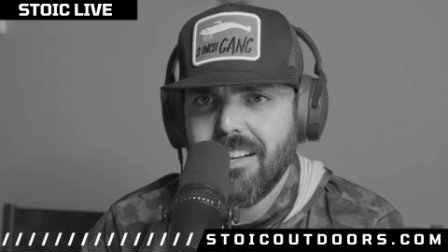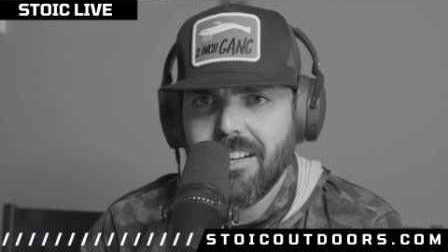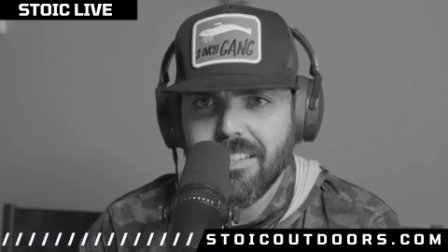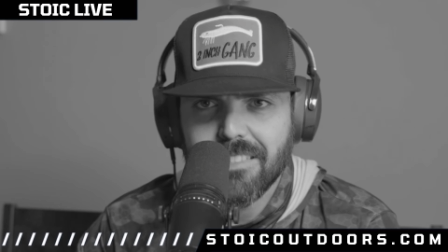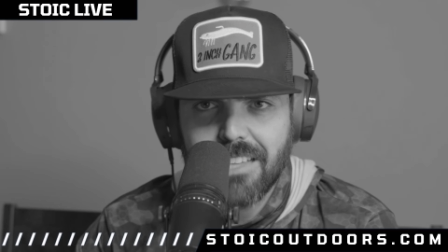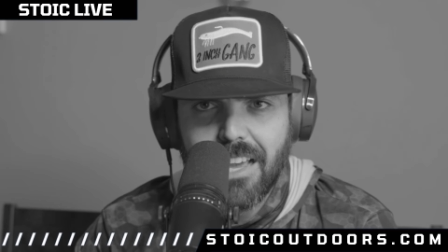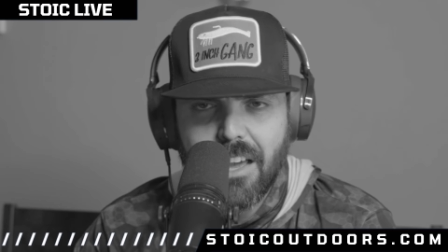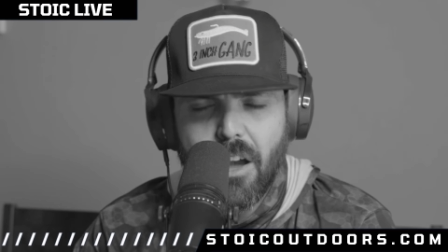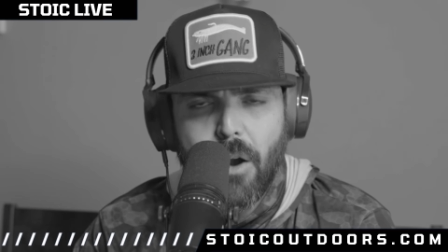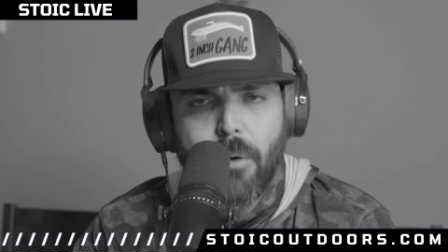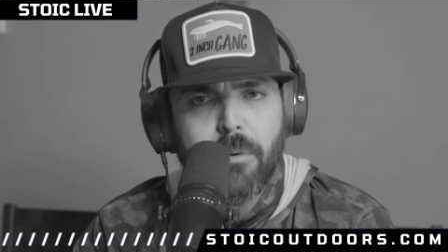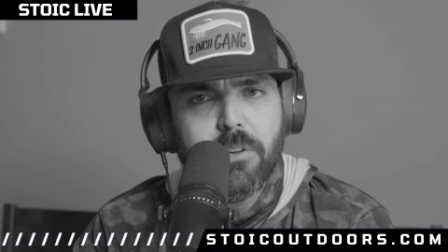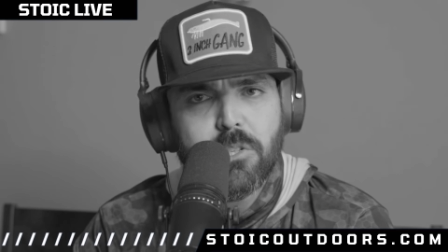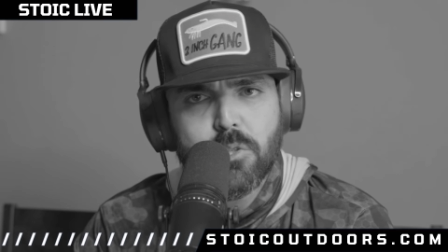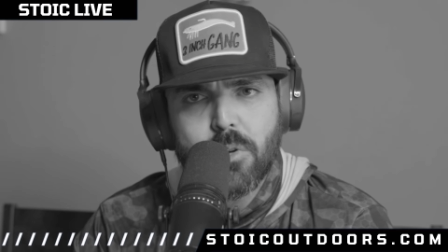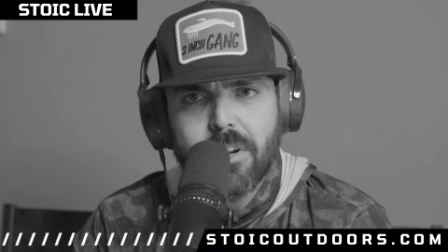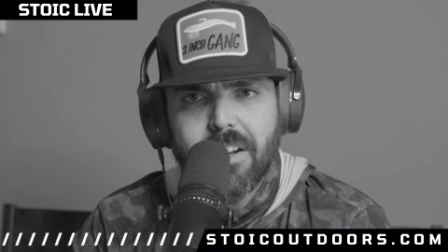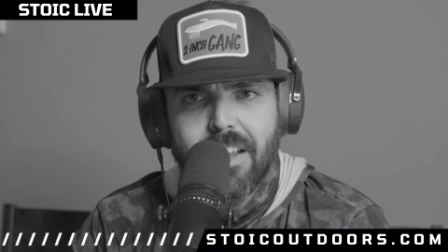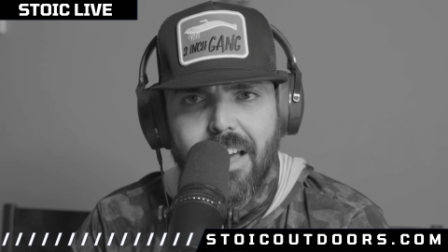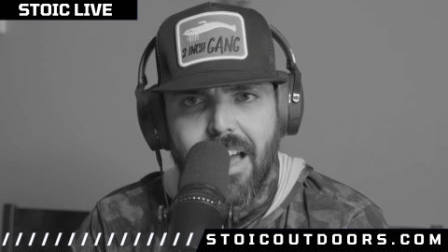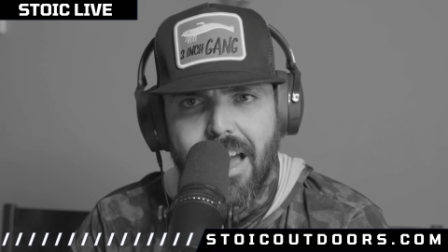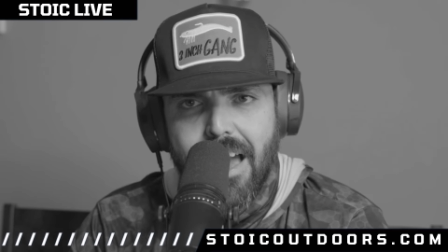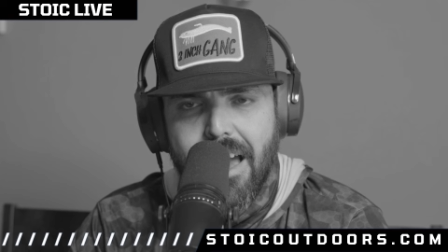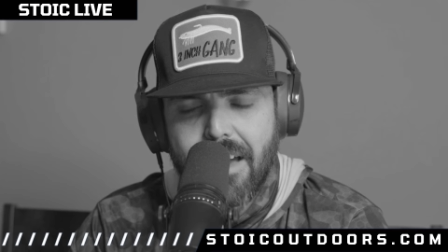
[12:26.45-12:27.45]
Cause I always try
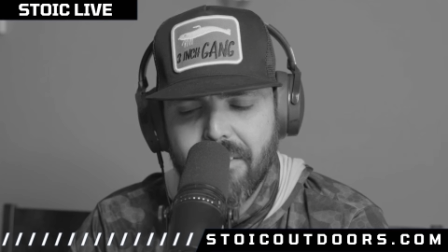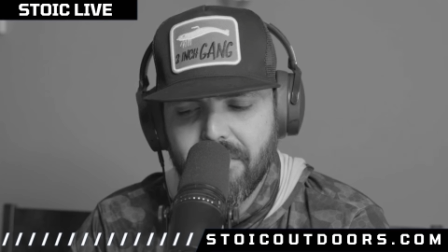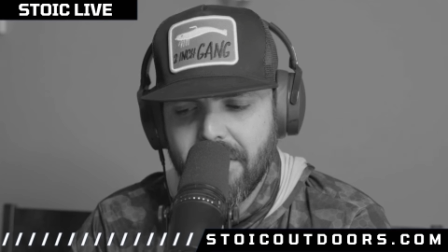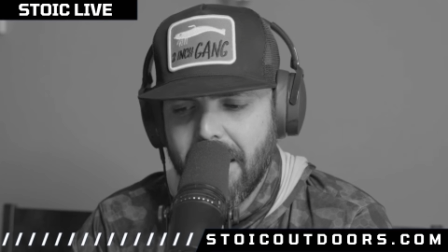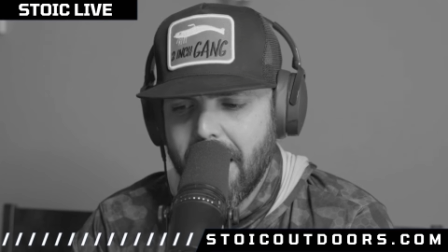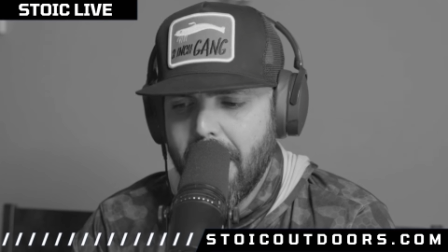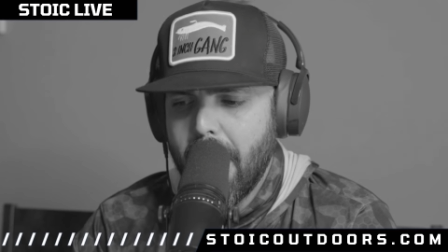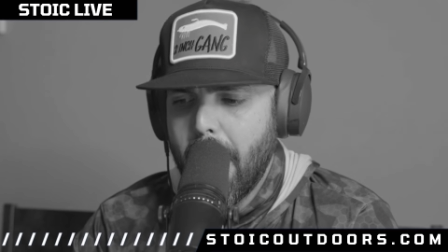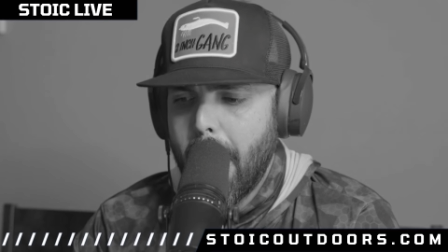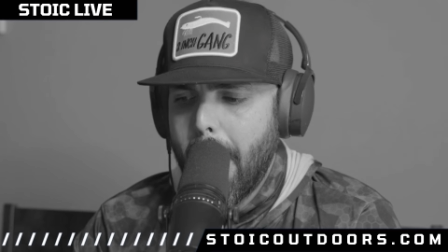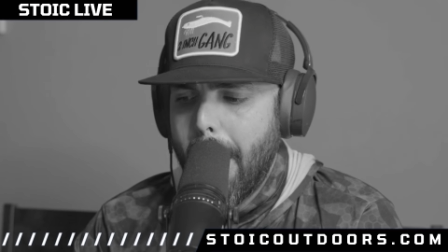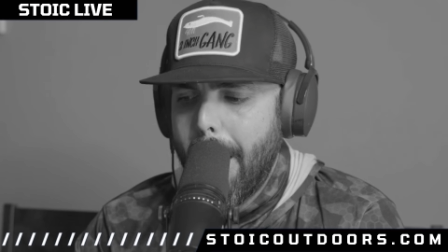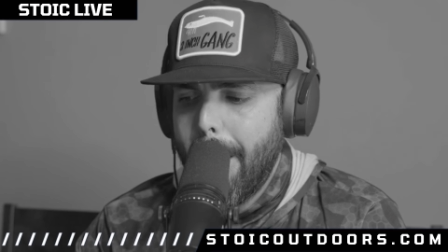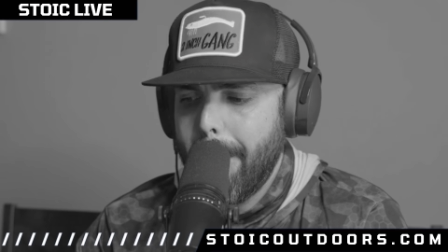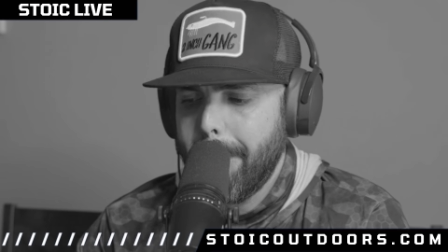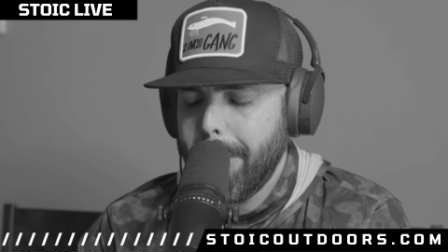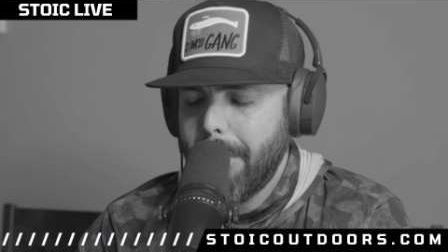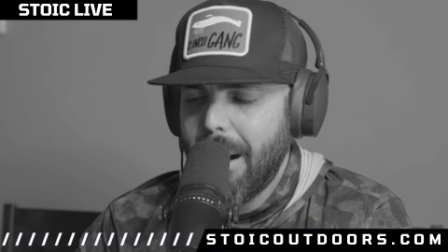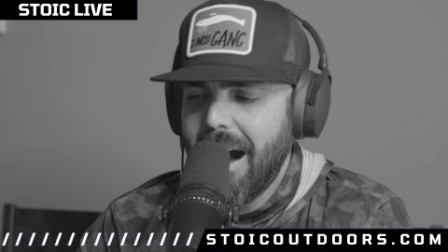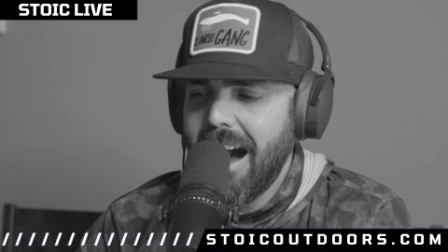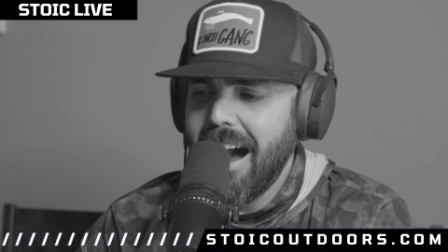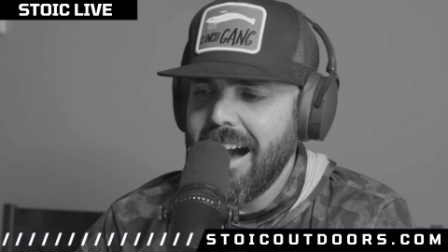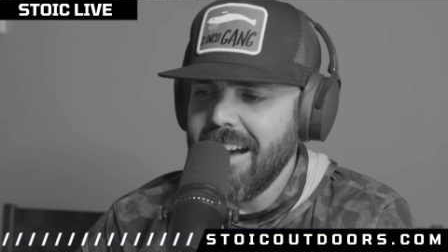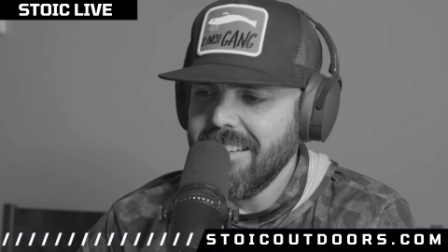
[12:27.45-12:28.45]
to have a
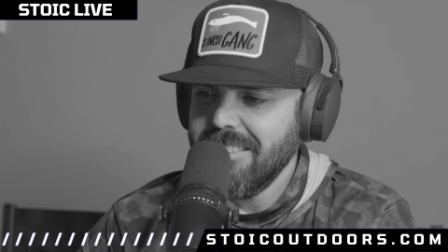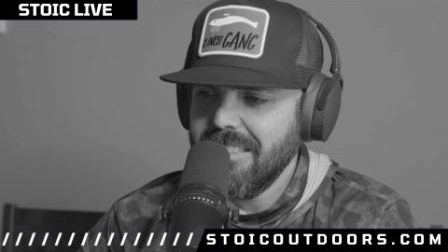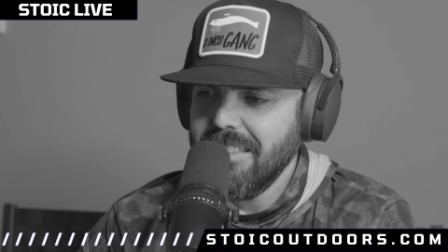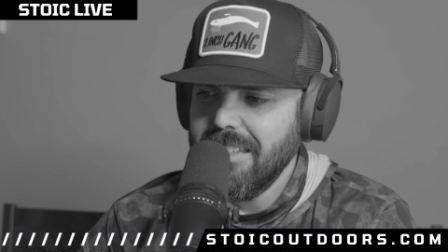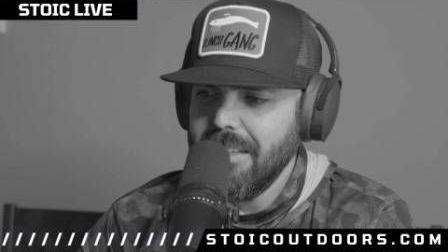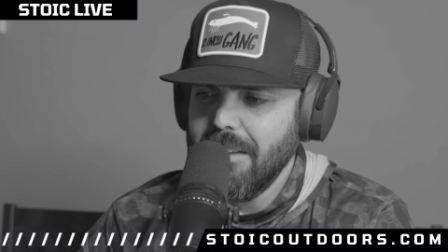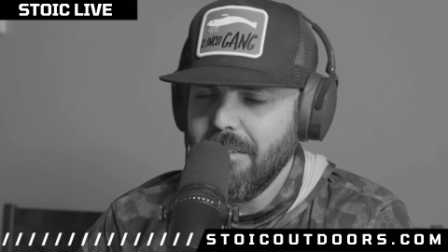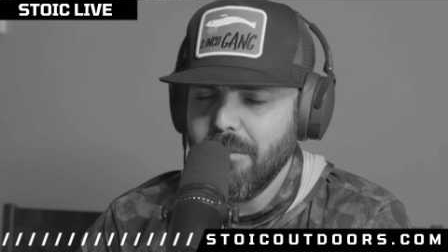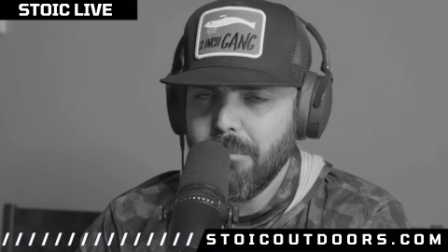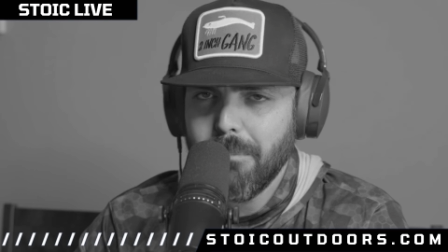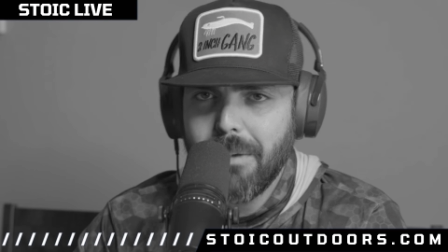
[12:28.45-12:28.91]
positive